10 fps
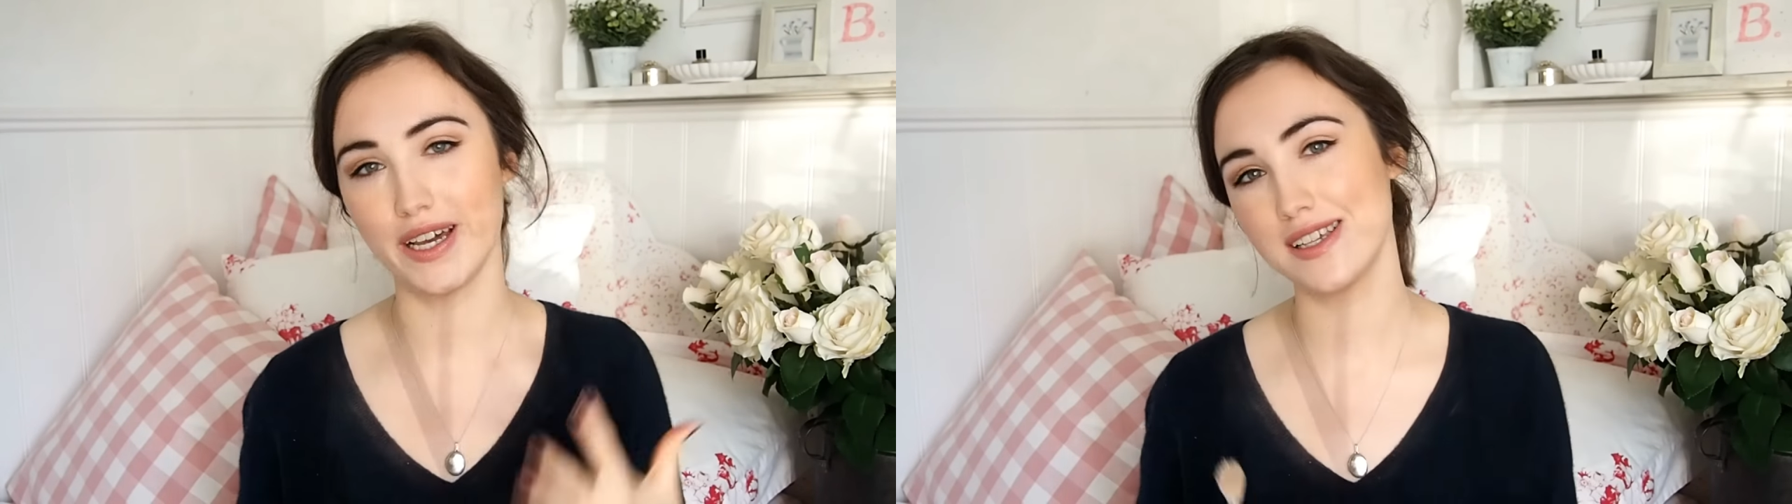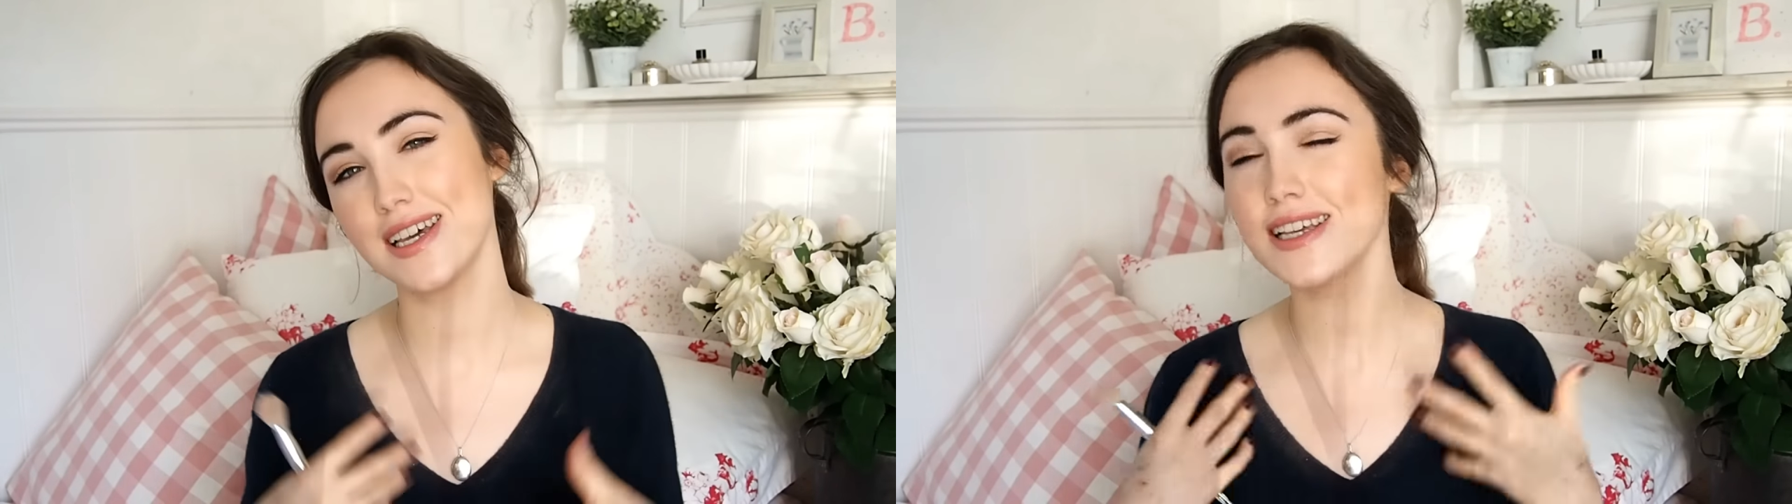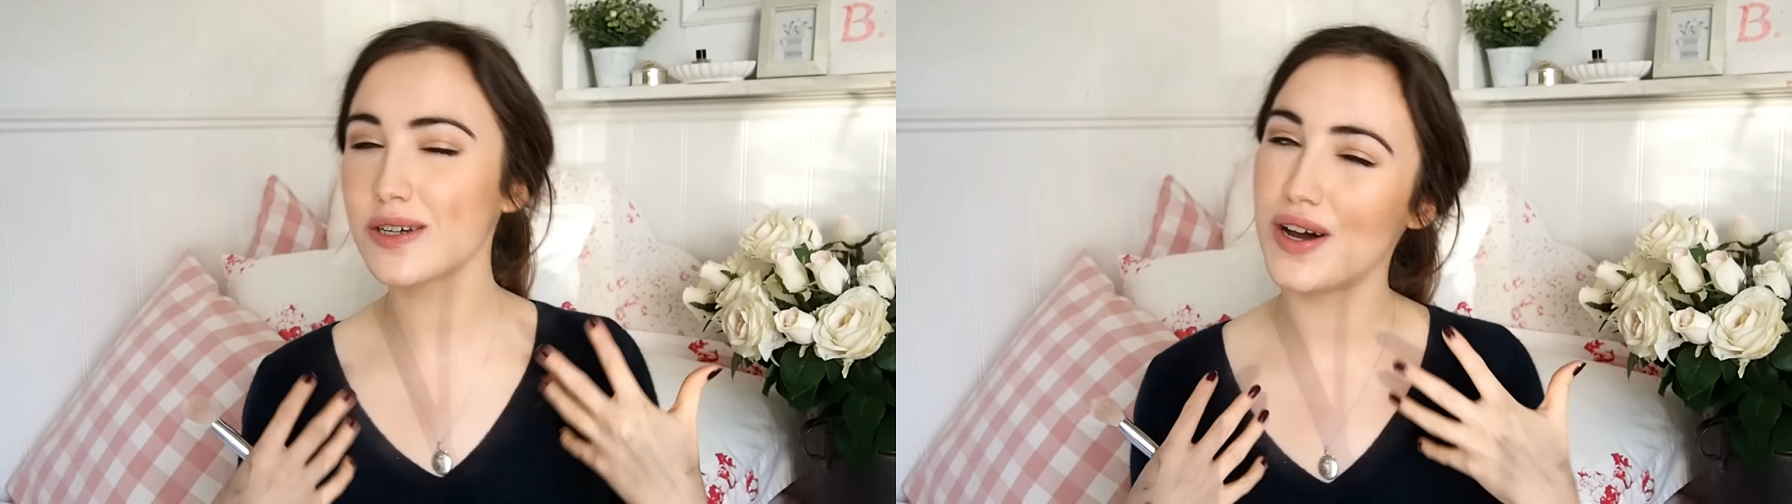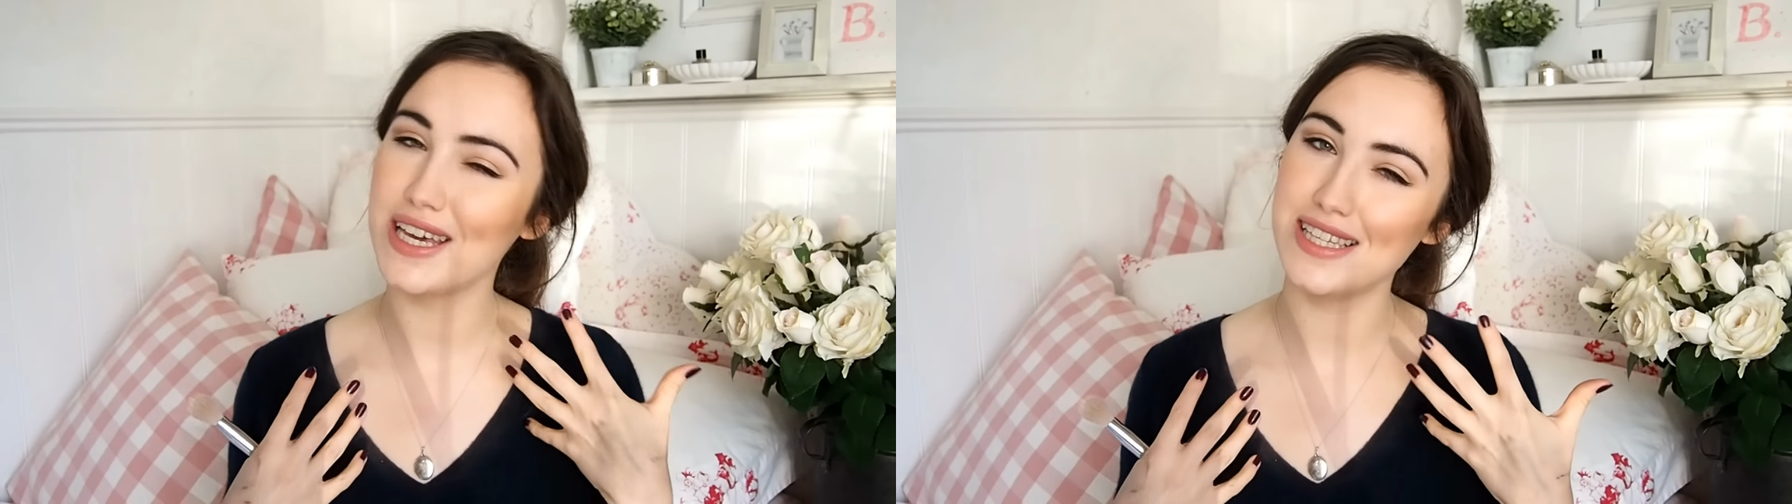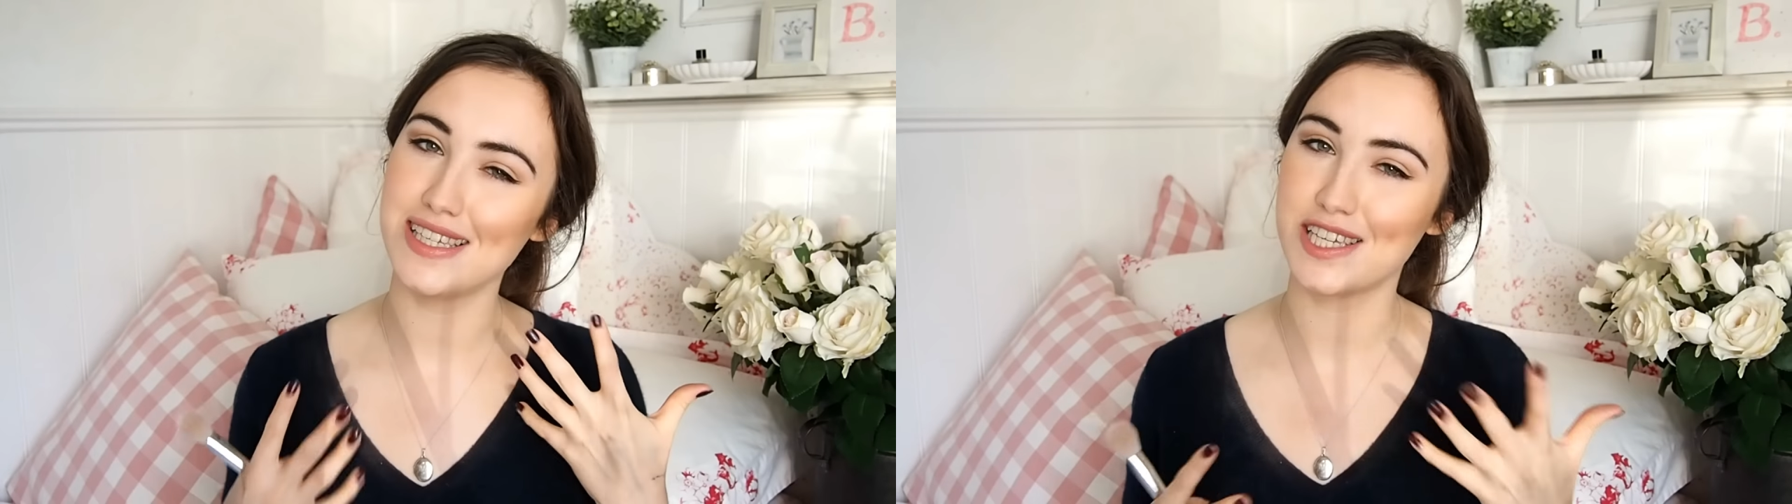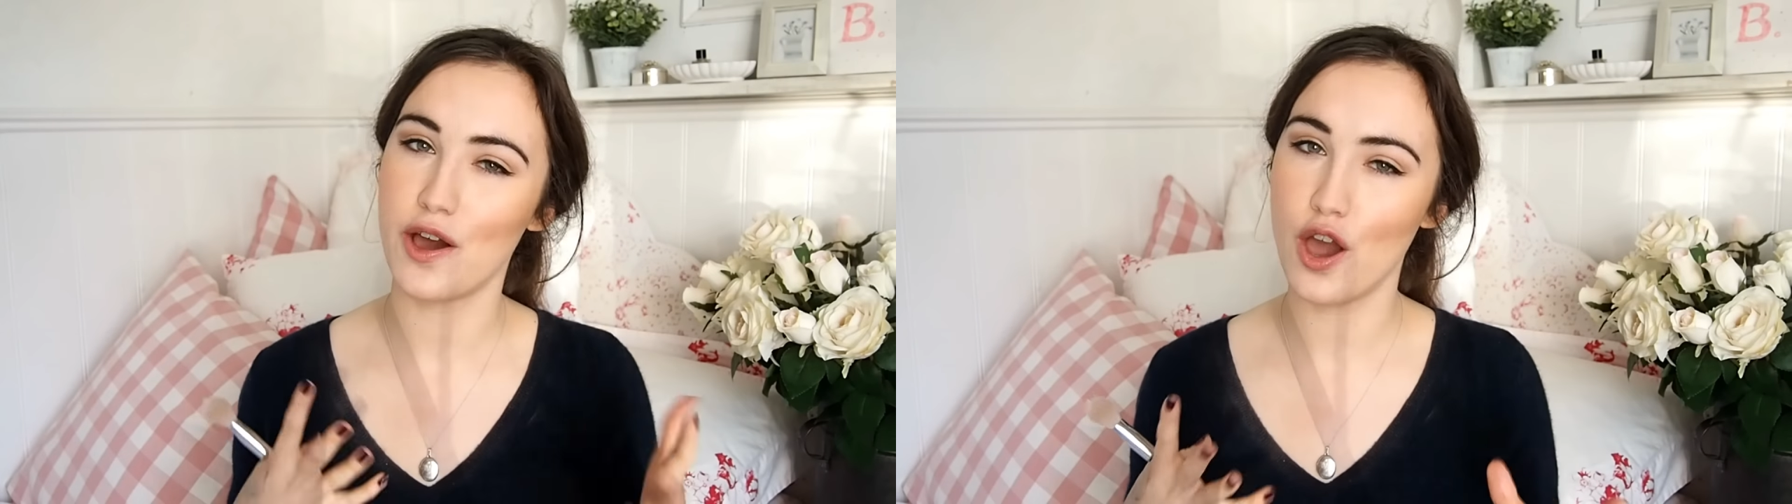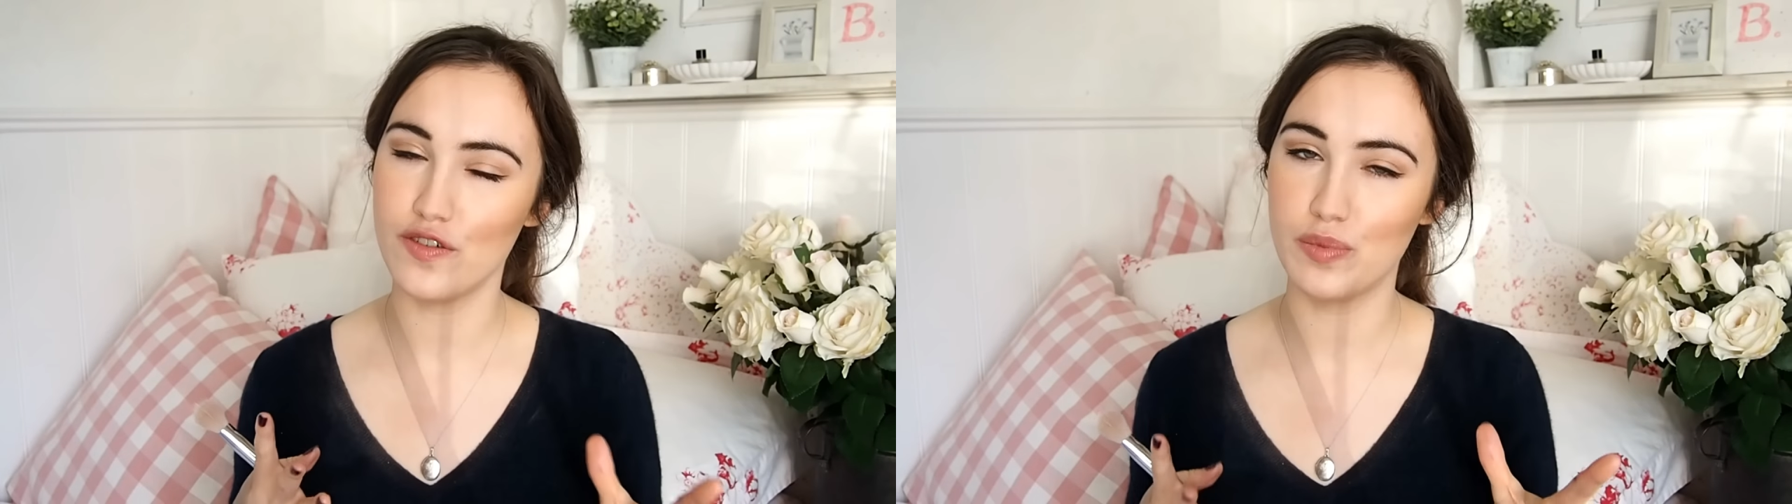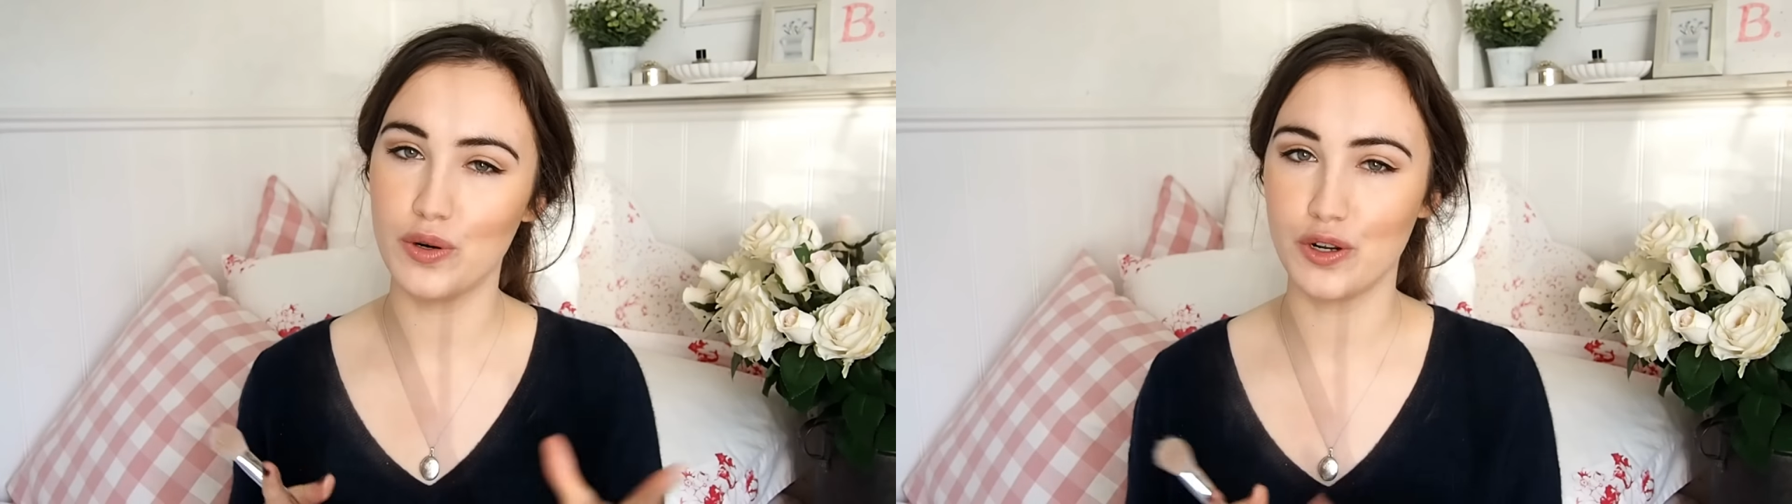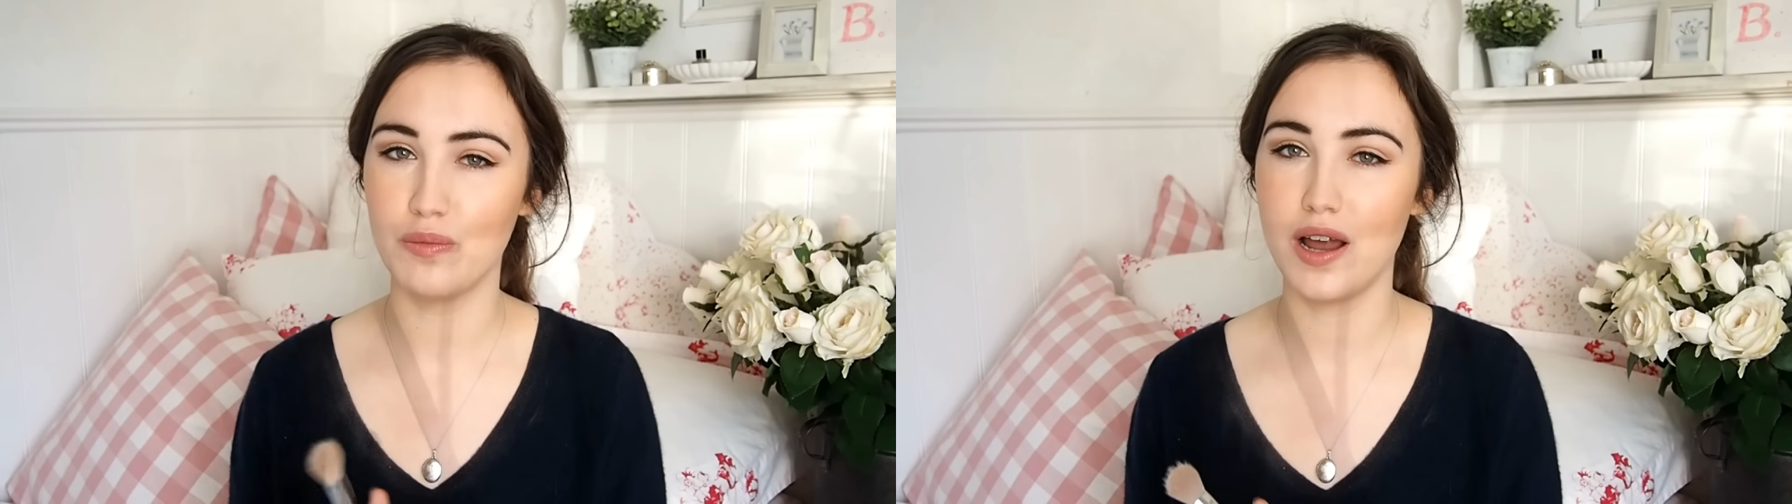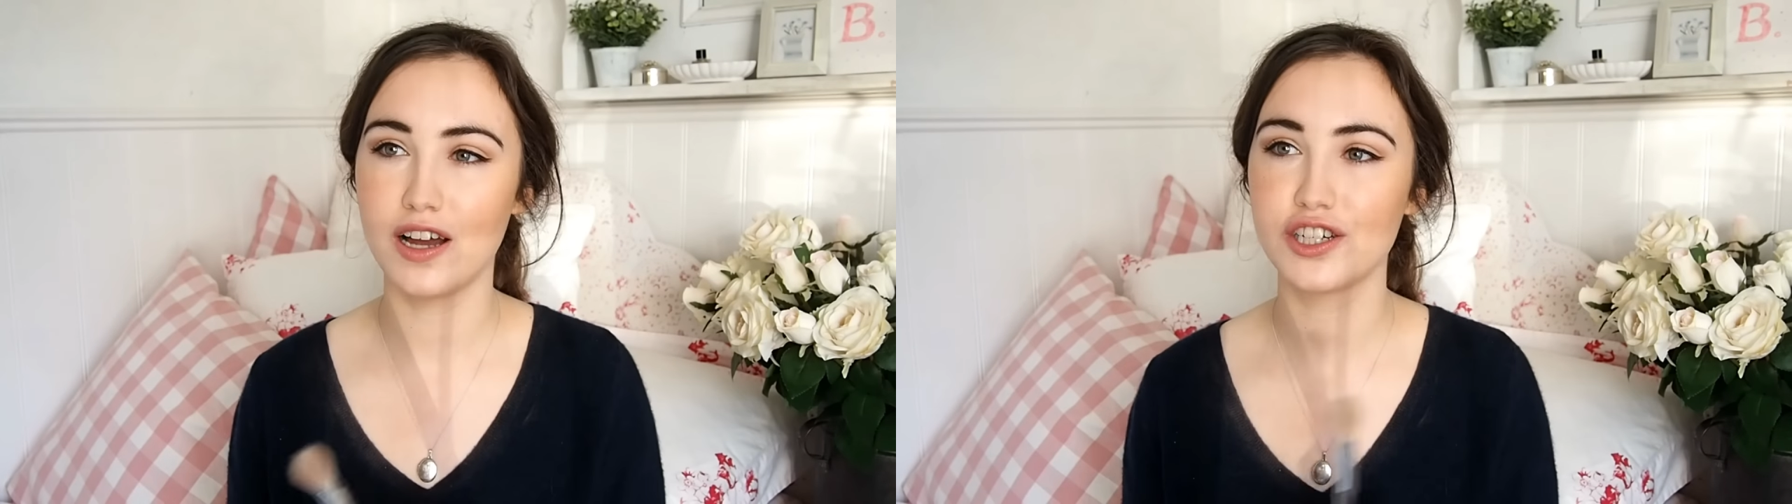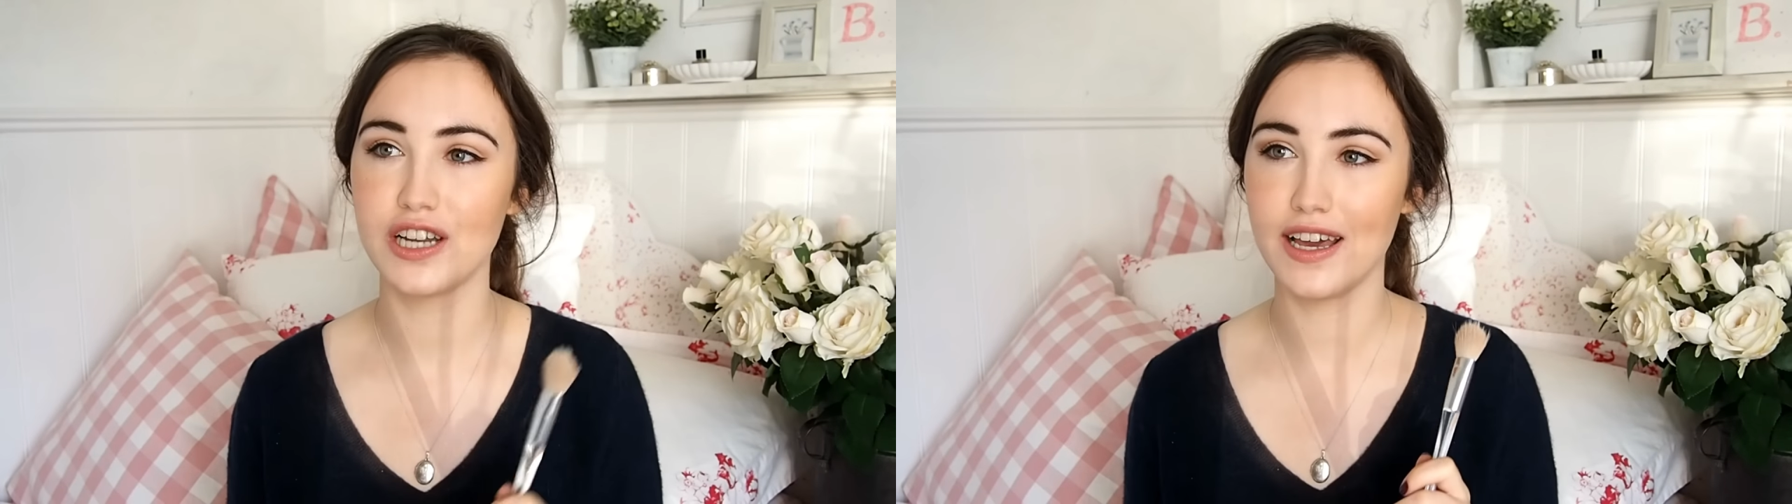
because it is quite easy to go overboard on blush.